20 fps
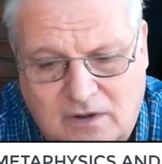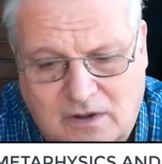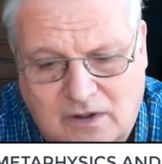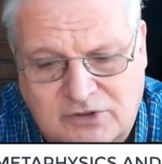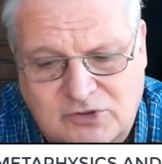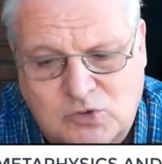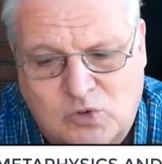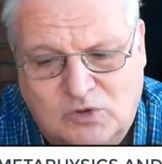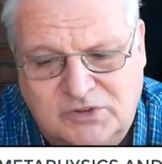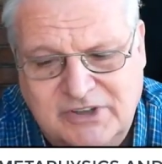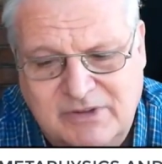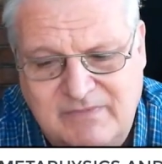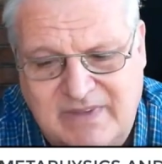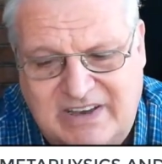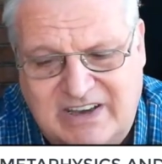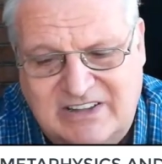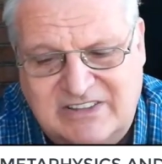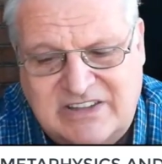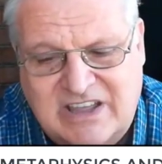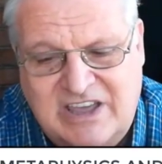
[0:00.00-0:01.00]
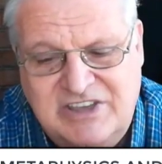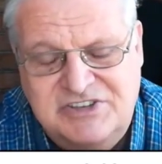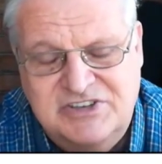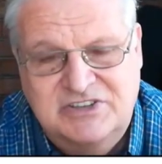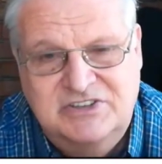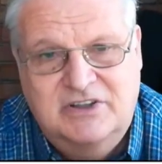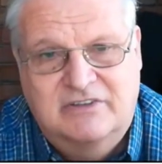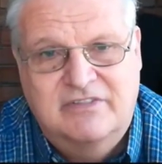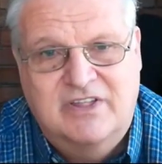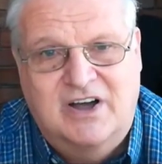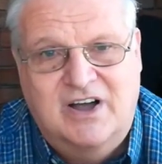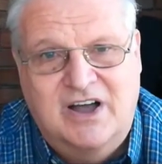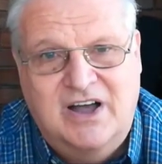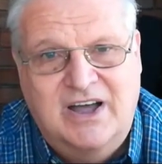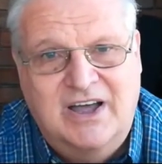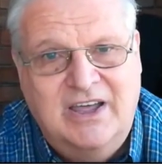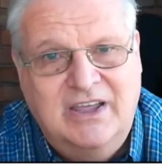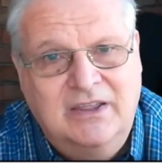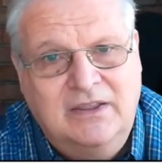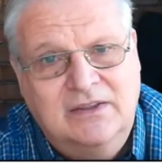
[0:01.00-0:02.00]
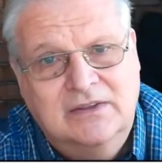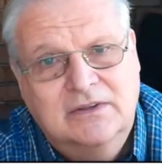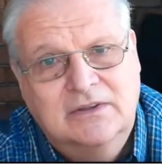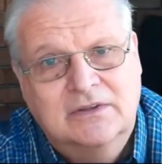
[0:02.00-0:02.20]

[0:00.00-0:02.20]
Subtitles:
It's called the meditation of the I,